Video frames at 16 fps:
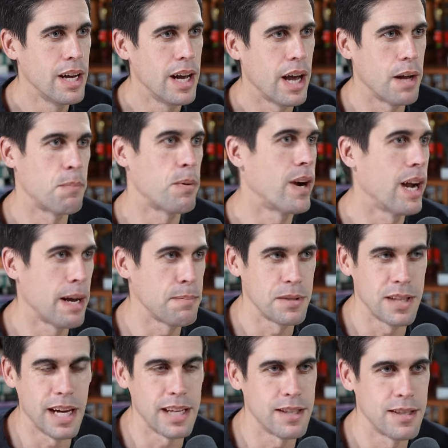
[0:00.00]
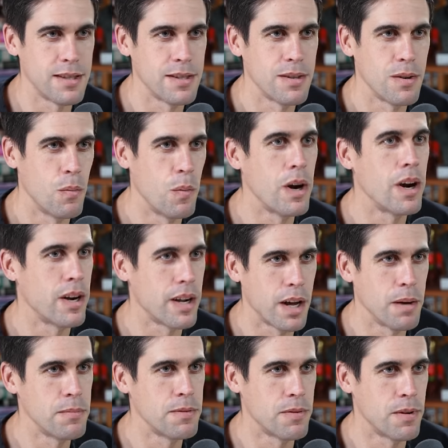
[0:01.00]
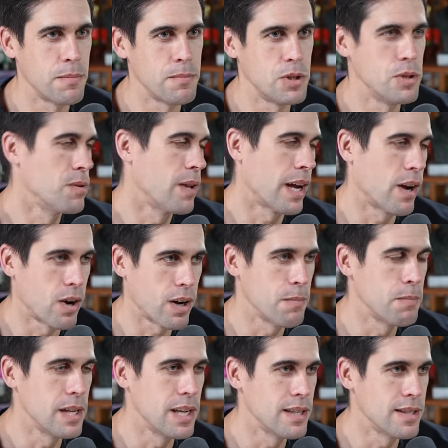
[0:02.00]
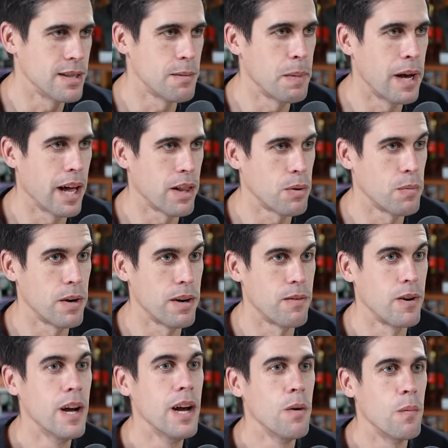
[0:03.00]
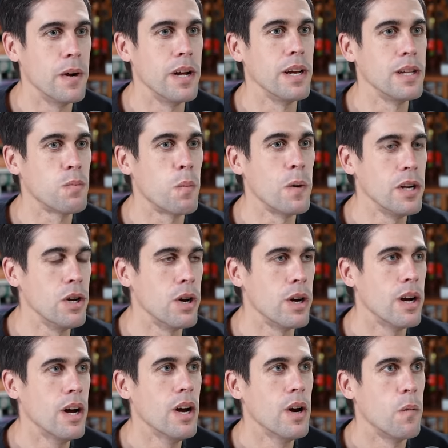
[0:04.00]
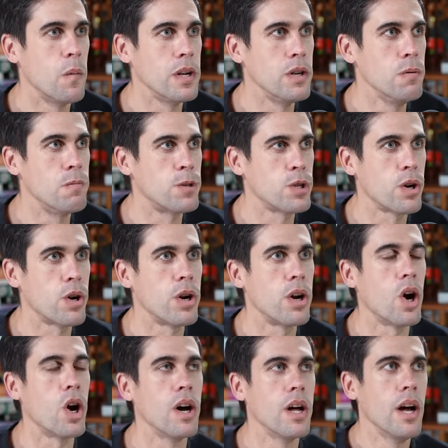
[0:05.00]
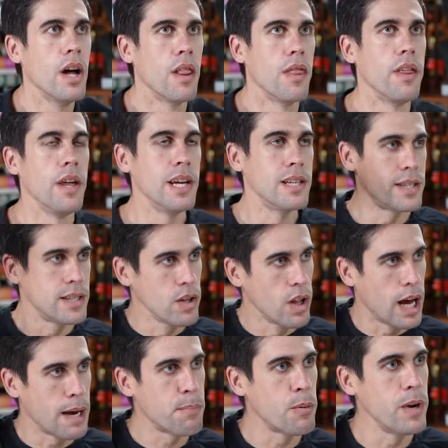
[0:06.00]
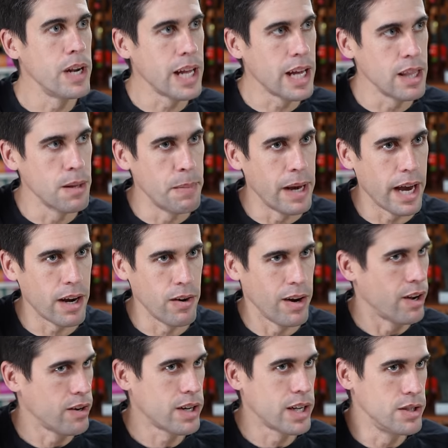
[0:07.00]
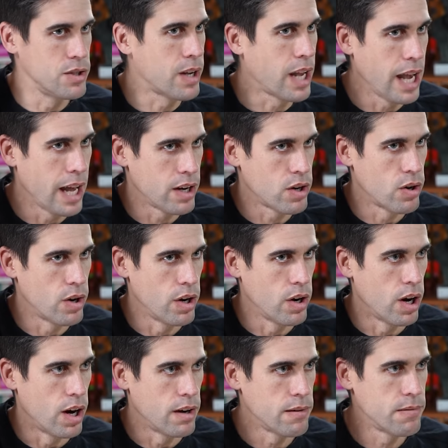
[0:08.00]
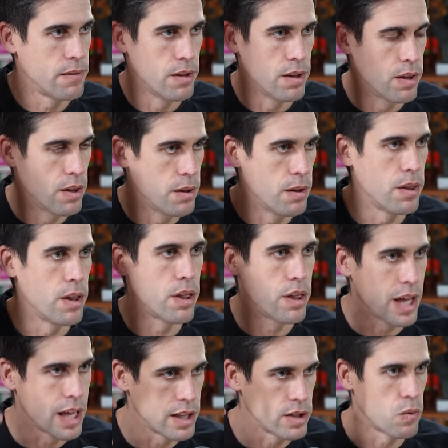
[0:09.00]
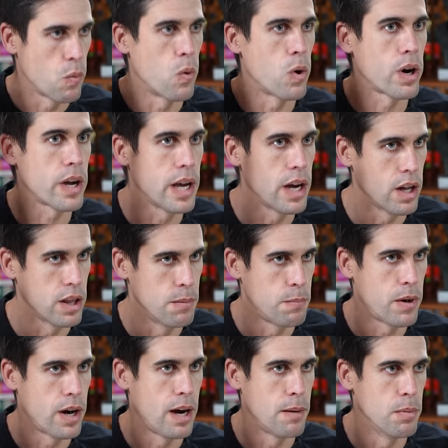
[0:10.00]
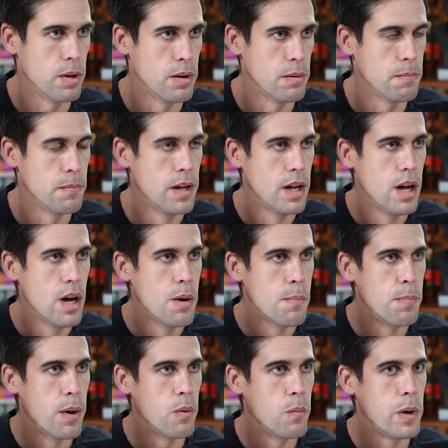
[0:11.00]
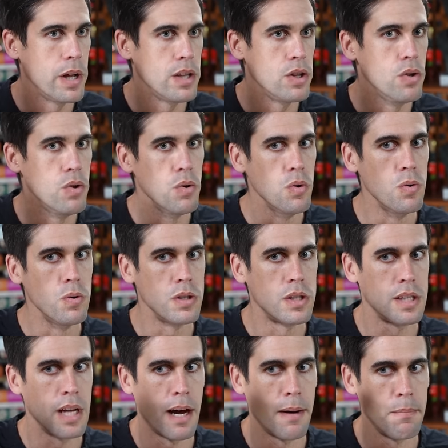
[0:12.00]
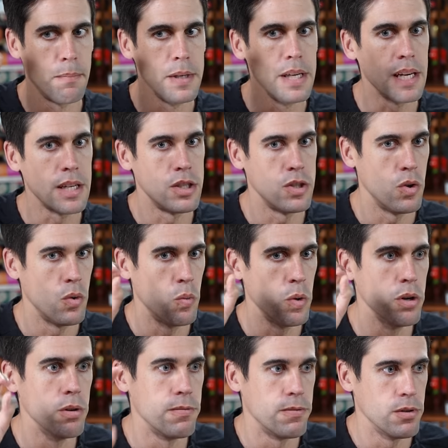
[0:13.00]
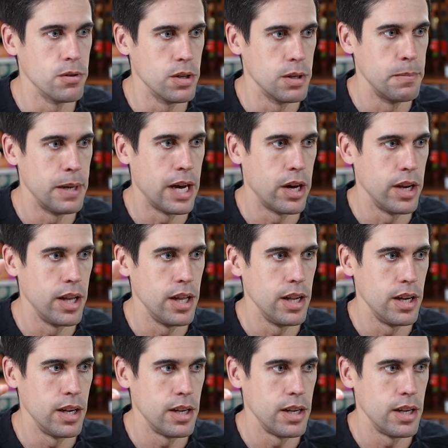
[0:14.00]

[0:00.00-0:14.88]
and perhaps that's where it comes from too like archimedes in the bath or whatever it's when you're when you've turned it's still operating in the background because you can't turn it off yeah. the, the, the thing that's working on the problem but when you stop being so willful about it